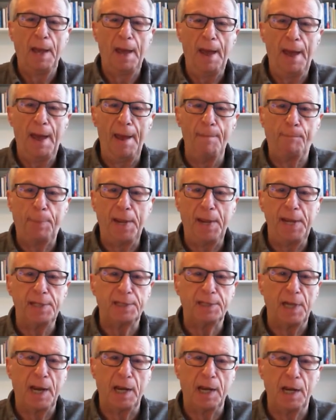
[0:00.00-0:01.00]

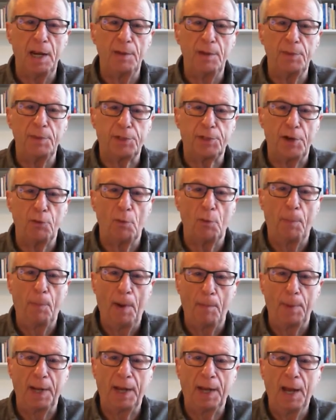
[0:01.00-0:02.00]
MPs, let alone the general
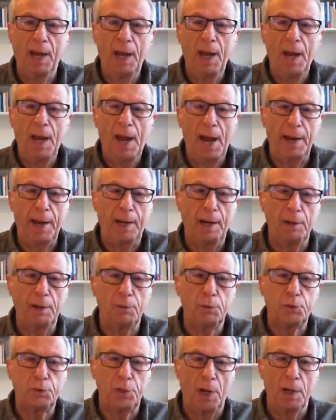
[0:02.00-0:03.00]
public, had
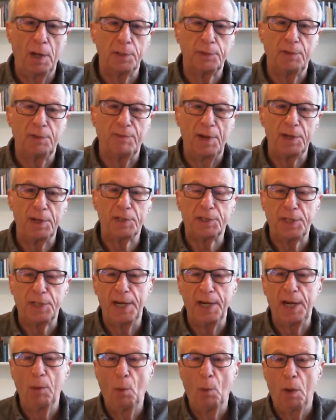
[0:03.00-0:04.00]
little chance of
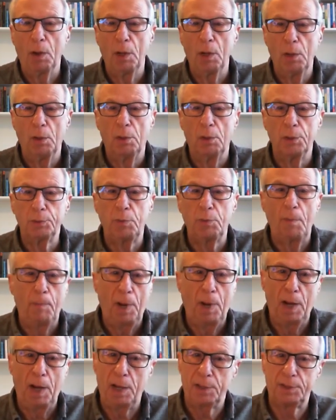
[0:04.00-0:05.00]
understanding what laws were
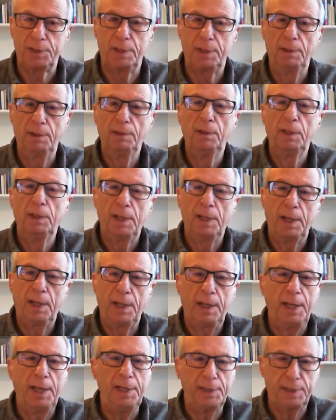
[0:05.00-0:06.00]
passed,
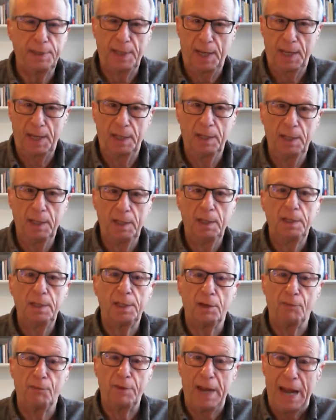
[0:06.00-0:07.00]
he said.
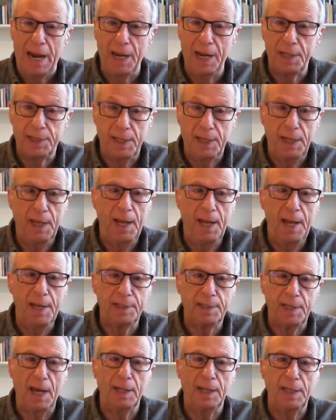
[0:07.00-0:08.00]
The reality
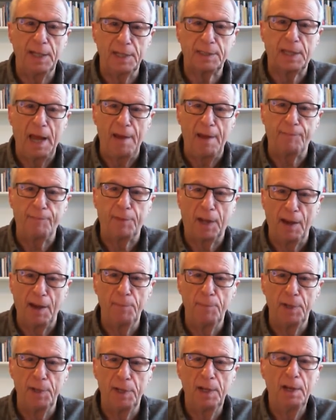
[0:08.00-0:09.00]
is that this gave the
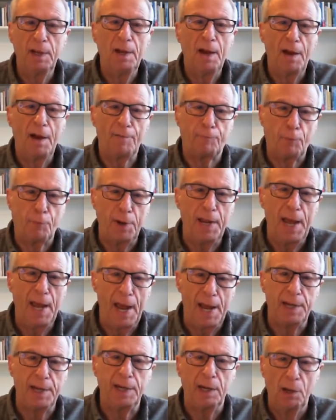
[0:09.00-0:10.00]
government a free
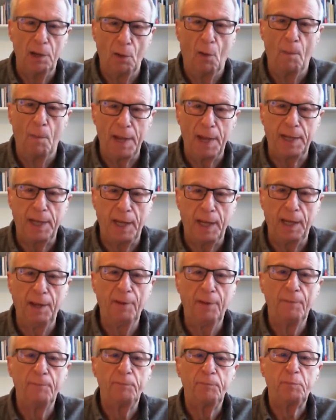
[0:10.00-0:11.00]
hand in lawmaking
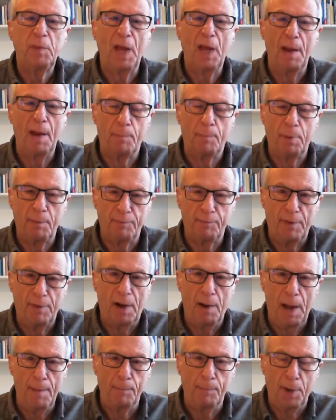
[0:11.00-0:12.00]
and
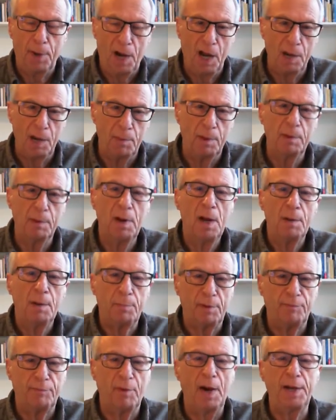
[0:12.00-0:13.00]
Parliament
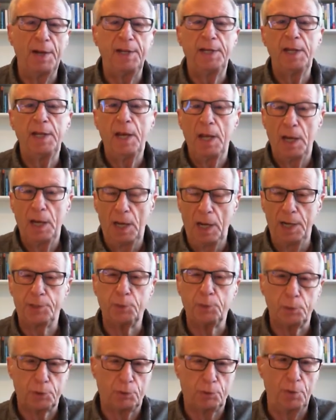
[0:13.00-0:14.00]
provided
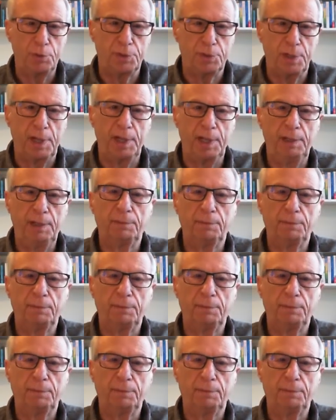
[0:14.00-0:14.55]
little scrutiny.